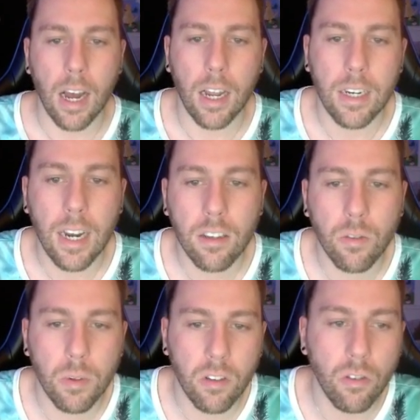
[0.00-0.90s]

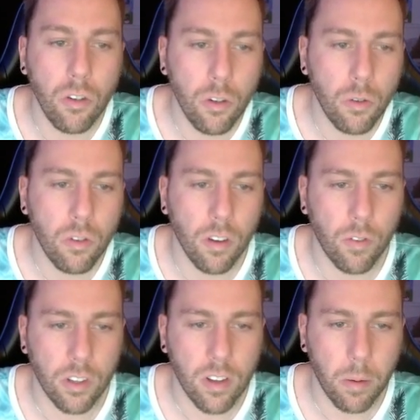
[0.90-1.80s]
next week's news of
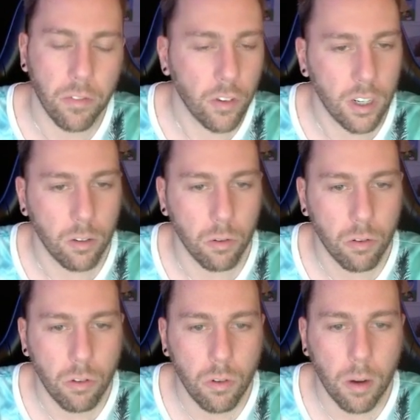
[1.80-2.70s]
what's coming for Guild Wars 2,